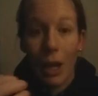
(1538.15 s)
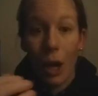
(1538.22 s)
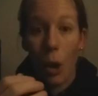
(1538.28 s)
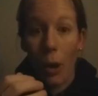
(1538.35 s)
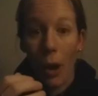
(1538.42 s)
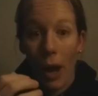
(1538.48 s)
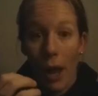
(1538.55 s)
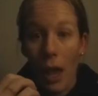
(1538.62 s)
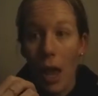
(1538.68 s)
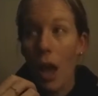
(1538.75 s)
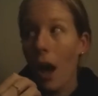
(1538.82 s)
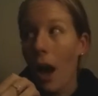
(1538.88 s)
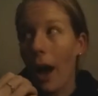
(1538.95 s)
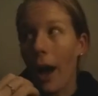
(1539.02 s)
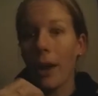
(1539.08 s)
Like, okay,
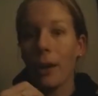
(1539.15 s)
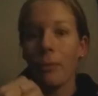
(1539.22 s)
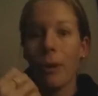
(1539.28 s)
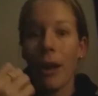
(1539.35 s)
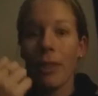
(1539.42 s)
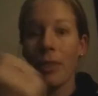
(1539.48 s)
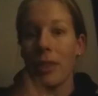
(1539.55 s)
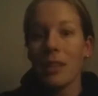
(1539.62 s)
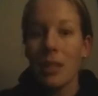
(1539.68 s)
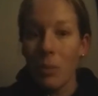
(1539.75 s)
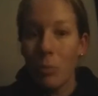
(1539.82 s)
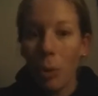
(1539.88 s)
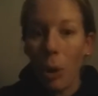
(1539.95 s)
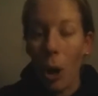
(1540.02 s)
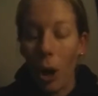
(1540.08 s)
I read
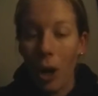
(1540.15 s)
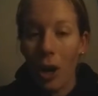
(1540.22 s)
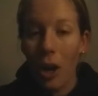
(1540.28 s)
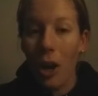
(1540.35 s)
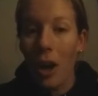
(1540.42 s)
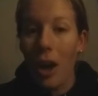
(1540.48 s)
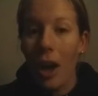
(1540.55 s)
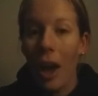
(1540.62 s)
this book